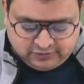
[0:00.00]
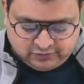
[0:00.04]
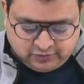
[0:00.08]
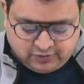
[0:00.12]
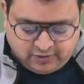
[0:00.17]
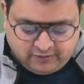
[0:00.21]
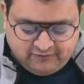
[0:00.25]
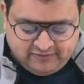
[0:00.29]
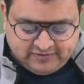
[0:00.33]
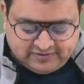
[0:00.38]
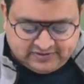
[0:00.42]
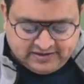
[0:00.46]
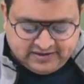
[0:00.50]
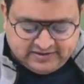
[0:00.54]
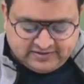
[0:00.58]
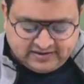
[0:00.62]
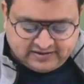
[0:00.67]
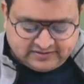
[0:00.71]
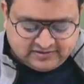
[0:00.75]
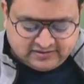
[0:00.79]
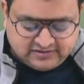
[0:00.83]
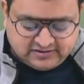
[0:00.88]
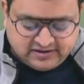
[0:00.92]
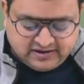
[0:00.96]
So obviously
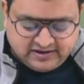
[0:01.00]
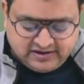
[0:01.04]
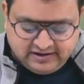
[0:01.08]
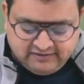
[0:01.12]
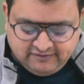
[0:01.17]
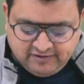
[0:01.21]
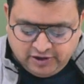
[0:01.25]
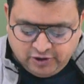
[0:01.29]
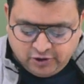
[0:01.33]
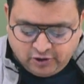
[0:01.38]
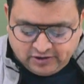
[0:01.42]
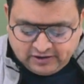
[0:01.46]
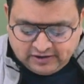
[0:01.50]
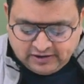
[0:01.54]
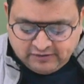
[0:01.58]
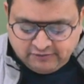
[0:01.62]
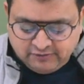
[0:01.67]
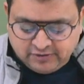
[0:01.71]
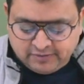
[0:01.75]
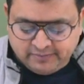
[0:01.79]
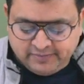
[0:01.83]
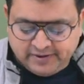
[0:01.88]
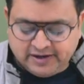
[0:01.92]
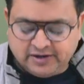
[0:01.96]
section 30 will not
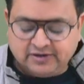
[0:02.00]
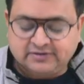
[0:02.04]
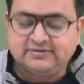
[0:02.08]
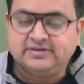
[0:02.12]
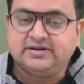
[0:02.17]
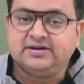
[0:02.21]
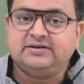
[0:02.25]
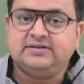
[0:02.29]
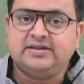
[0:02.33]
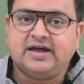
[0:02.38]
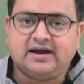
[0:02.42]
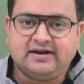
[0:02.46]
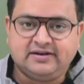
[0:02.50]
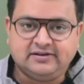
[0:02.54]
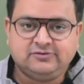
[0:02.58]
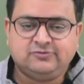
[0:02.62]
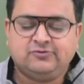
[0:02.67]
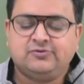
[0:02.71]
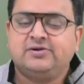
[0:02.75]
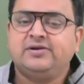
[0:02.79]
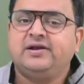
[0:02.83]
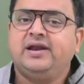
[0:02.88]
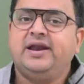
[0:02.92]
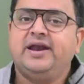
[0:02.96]
cover because that, that
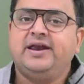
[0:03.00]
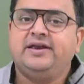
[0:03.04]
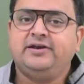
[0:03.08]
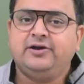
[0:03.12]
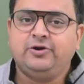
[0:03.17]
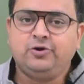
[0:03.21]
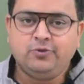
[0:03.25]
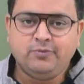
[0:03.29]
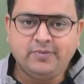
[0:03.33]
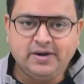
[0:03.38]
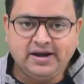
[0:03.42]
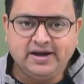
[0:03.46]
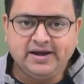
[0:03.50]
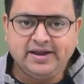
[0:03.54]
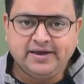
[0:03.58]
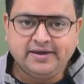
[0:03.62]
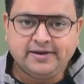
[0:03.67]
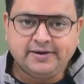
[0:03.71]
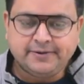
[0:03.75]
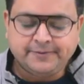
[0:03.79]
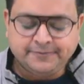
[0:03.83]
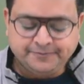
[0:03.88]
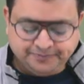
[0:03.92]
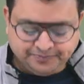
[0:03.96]
is for related to
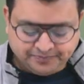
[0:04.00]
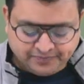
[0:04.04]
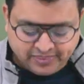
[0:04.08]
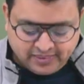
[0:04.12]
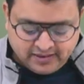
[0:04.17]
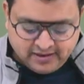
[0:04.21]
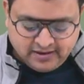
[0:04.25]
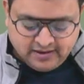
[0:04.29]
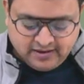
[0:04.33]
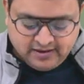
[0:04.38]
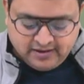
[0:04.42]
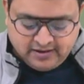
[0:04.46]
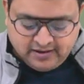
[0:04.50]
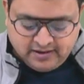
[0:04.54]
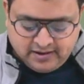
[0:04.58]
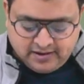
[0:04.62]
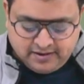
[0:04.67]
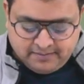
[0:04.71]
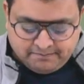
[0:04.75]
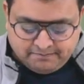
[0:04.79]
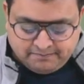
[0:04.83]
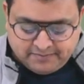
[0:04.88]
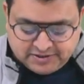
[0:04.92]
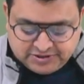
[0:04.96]
building
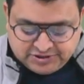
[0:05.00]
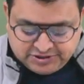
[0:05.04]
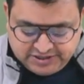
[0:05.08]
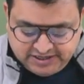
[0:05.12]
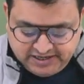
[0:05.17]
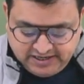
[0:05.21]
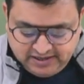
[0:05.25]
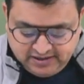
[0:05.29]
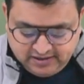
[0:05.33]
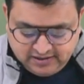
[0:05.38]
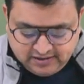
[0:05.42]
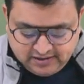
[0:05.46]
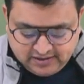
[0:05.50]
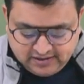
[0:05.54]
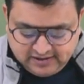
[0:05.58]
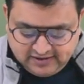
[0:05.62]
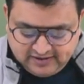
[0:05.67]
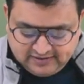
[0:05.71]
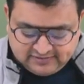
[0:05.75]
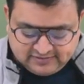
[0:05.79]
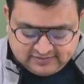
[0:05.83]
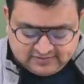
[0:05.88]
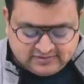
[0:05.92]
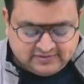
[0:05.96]

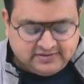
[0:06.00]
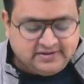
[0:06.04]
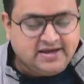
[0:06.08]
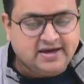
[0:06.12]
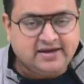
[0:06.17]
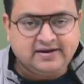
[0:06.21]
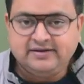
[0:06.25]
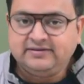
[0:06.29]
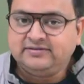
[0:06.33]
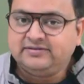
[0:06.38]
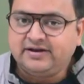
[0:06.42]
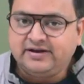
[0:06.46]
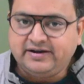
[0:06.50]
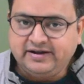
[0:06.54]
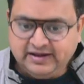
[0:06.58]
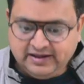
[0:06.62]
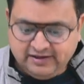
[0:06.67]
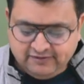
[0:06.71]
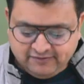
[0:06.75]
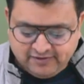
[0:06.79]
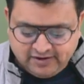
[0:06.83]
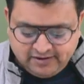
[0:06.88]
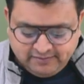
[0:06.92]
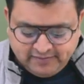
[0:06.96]
machine is there in
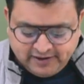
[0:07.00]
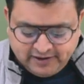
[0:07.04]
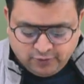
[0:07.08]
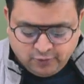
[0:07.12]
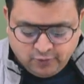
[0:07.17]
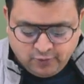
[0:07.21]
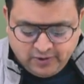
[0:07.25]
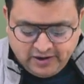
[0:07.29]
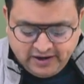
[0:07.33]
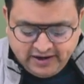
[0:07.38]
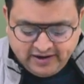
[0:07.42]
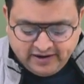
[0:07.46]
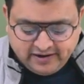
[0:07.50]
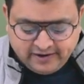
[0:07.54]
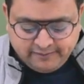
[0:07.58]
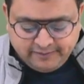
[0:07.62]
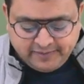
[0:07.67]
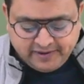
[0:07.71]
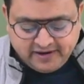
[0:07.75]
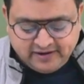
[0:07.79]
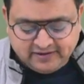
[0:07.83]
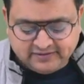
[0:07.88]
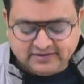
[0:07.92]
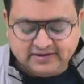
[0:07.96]
31 but only
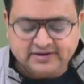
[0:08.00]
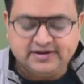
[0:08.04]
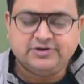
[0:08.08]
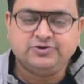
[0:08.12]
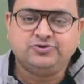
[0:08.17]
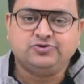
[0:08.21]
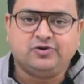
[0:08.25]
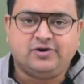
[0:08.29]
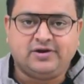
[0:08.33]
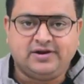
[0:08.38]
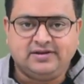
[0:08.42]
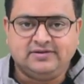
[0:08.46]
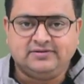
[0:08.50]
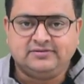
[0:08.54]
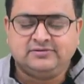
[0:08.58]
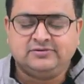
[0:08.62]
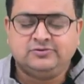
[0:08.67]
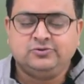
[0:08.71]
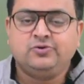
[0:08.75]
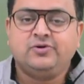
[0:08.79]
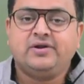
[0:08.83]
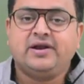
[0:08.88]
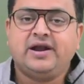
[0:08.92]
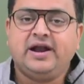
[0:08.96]
repairs and insurance
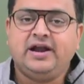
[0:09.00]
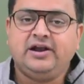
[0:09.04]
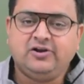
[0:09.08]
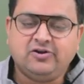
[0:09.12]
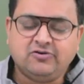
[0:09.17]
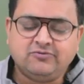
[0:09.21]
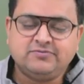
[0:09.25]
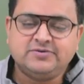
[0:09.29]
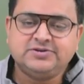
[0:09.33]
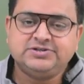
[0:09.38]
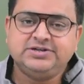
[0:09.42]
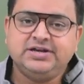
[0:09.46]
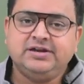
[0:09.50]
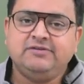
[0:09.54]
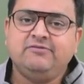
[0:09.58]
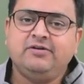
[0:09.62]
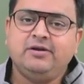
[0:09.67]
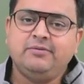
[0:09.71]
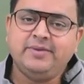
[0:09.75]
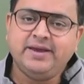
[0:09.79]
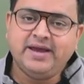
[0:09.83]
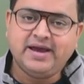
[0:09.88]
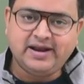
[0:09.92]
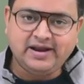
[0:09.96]
so rent of machine
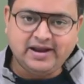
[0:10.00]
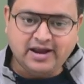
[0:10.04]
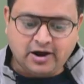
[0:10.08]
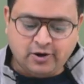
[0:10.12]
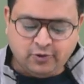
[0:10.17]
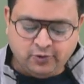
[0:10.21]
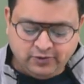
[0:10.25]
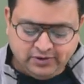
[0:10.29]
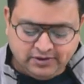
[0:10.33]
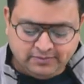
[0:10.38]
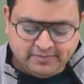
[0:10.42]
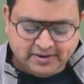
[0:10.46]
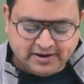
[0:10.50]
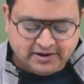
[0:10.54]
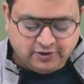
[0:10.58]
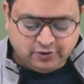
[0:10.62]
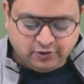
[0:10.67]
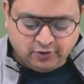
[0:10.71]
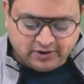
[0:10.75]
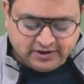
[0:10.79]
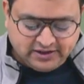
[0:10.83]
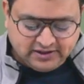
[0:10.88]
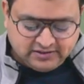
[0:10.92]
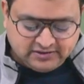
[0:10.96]
will be allowed but
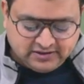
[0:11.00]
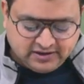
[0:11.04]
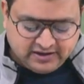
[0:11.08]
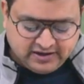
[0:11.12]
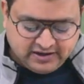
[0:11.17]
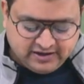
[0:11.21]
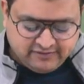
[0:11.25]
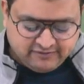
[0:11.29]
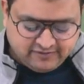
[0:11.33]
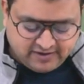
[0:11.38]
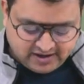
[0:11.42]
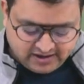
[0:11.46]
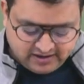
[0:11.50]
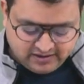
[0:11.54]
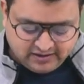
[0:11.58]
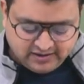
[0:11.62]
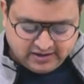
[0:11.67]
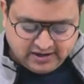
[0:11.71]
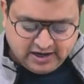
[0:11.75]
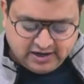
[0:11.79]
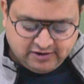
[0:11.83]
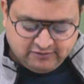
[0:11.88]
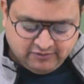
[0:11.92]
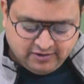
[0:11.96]
not in
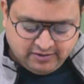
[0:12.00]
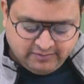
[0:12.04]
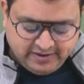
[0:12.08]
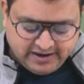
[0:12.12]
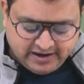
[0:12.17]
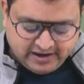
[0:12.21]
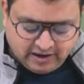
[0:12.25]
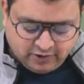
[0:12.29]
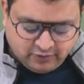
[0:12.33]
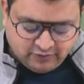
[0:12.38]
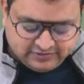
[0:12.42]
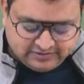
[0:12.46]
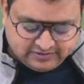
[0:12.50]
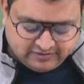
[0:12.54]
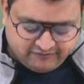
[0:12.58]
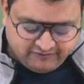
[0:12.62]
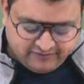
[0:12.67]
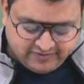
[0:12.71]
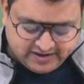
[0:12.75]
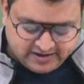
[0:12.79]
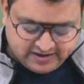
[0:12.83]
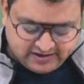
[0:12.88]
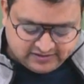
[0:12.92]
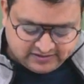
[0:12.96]
31 it will be allowed
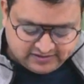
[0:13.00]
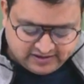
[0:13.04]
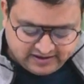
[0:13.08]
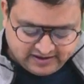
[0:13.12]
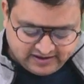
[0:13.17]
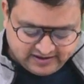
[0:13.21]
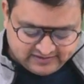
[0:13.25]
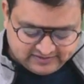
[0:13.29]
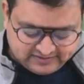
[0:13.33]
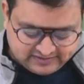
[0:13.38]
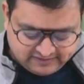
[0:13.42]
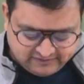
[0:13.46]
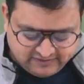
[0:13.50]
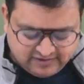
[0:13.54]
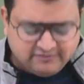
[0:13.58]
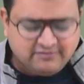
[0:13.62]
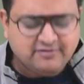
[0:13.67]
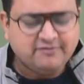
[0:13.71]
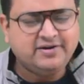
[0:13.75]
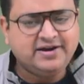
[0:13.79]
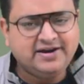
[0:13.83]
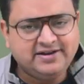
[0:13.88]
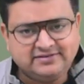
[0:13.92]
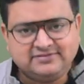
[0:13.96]
somewhere in 37
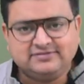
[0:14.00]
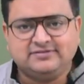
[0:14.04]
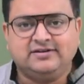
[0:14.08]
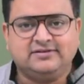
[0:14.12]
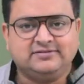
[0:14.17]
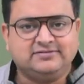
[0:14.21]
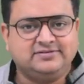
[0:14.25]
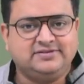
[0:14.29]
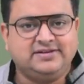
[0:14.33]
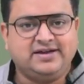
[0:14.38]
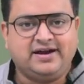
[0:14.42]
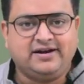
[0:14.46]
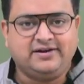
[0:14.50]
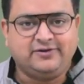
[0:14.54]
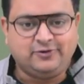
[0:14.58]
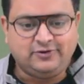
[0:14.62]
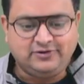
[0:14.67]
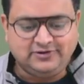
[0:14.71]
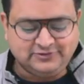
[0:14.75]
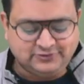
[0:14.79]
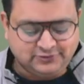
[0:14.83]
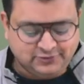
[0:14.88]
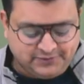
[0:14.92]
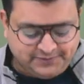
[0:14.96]
we will discuss that
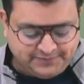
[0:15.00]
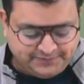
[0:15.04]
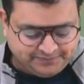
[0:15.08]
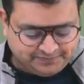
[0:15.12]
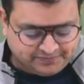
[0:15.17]
also